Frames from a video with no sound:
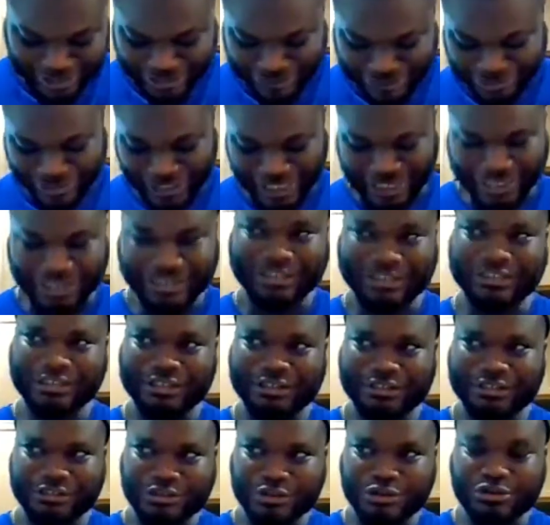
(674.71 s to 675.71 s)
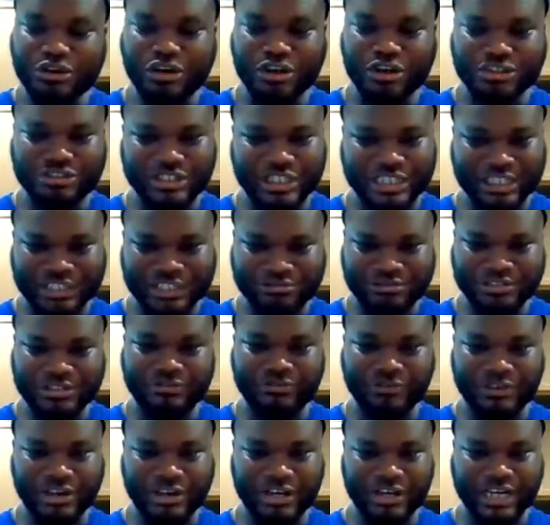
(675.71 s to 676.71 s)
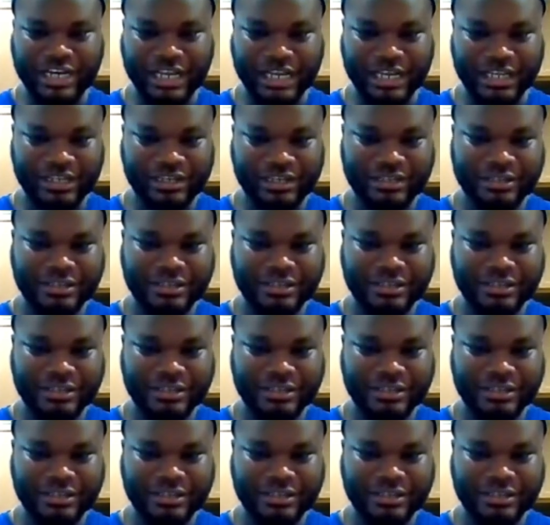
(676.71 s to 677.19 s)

So like 200 degrees Fahrenheit.